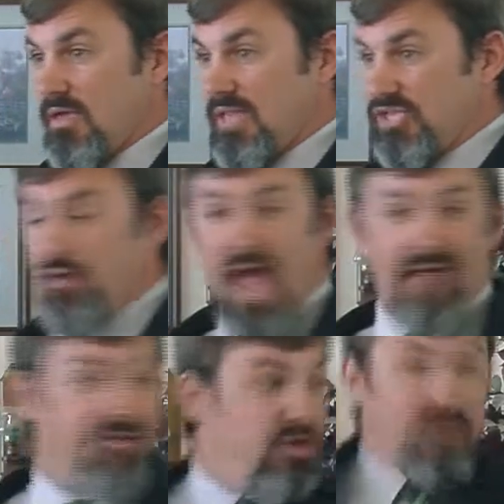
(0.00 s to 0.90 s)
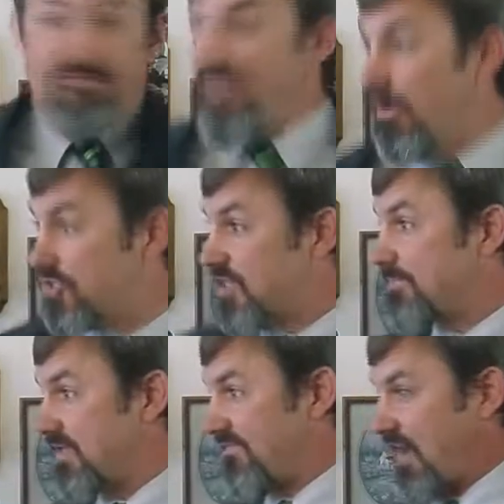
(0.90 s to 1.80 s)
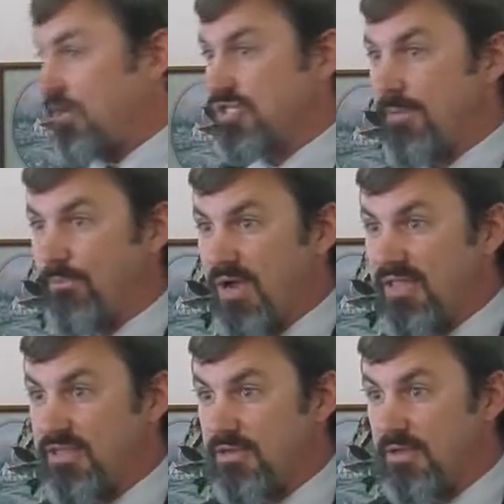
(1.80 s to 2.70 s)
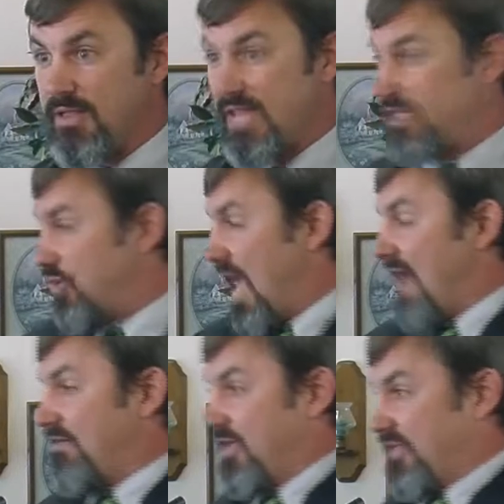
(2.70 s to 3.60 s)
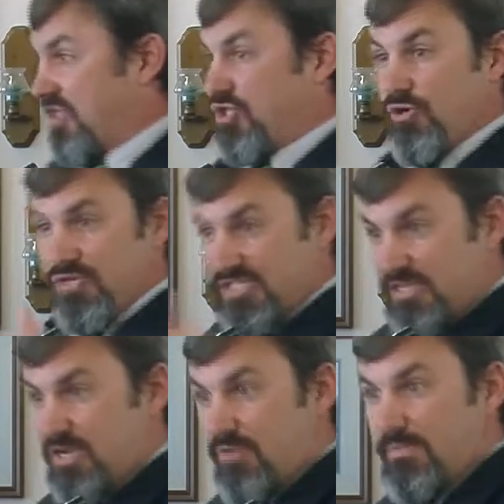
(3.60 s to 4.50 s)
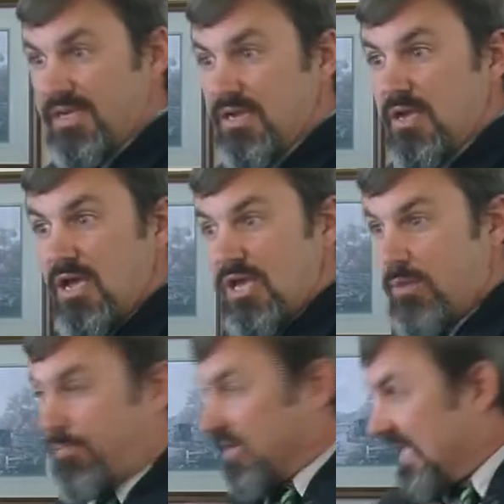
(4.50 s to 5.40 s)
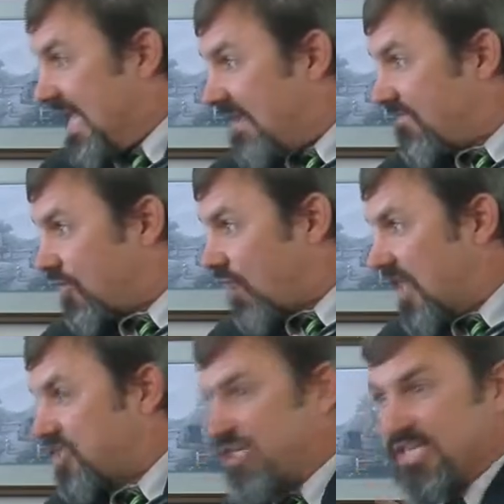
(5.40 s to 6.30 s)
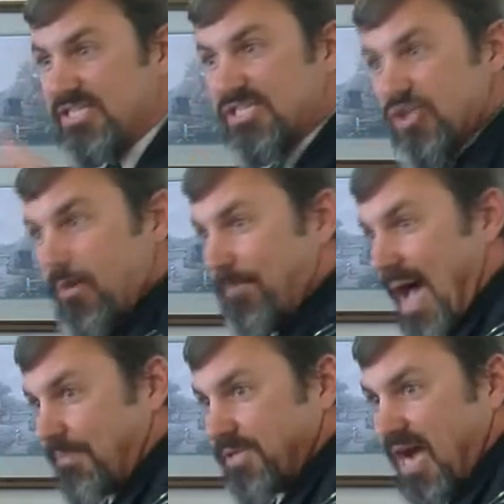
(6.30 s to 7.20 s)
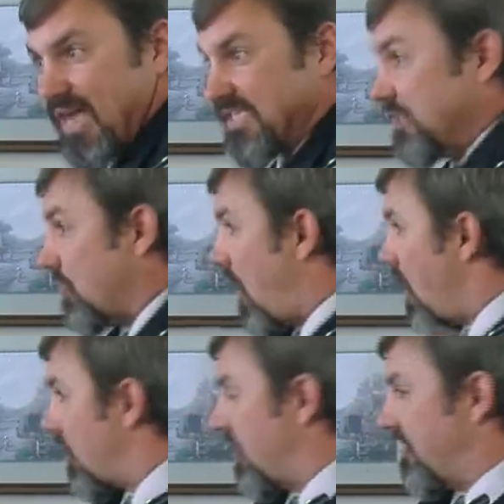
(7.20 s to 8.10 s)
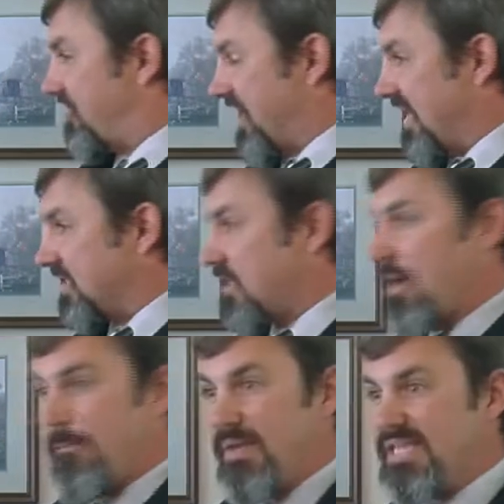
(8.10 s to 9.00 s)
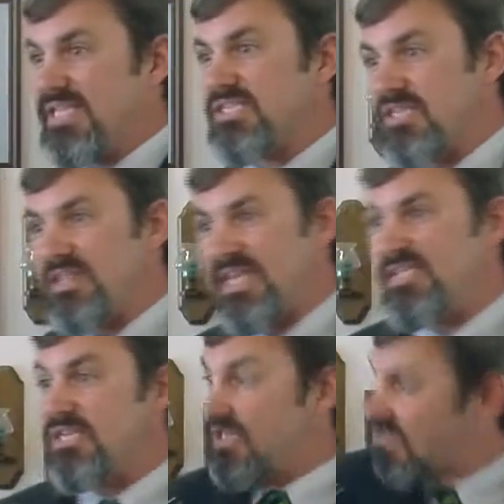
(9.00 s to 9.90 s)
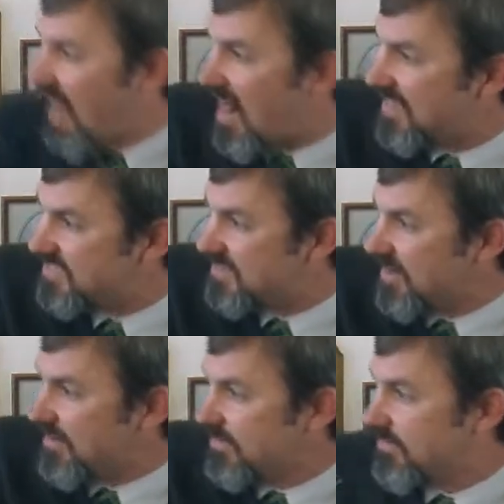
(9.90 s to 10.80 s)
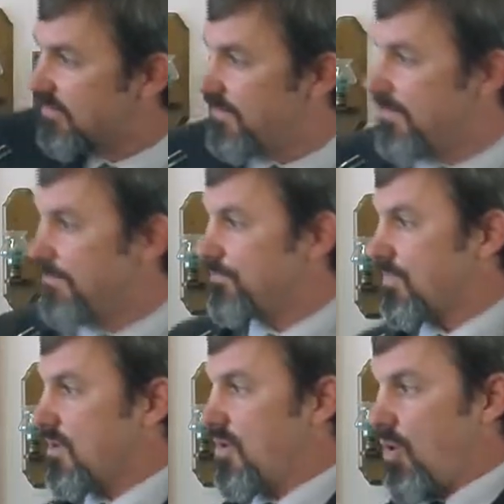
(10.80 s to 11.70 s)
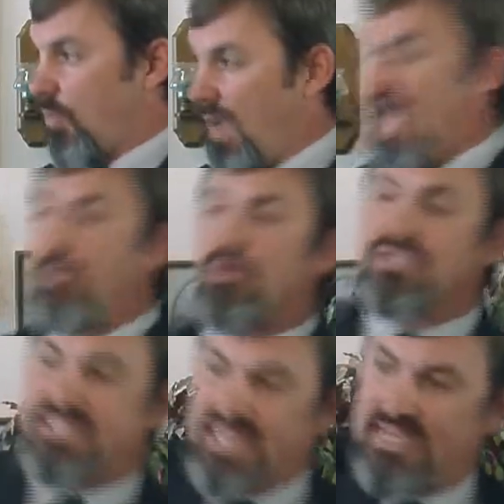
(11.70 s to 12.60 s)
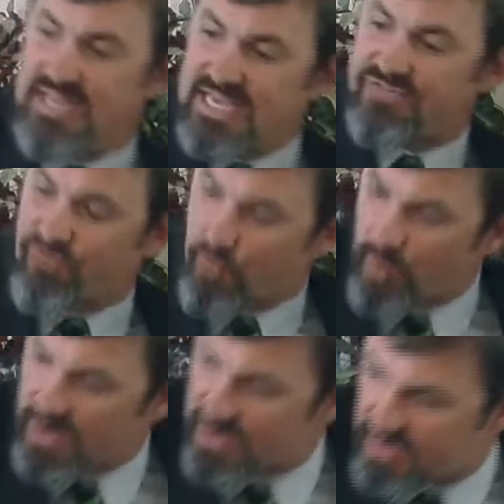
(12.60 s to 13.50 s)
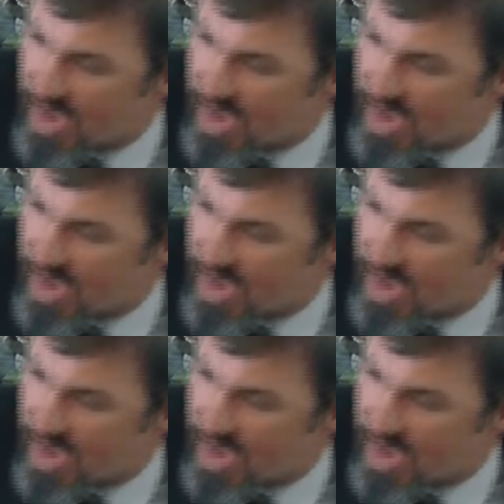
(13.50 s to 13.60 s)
That you have a good fellowship to fellowship with? That you have yeah, that you're you've been you believe in Christ Jesus and you're baptized? These are all good things, but these are the things that God has done. Yeah, right, yeah. We will see these for what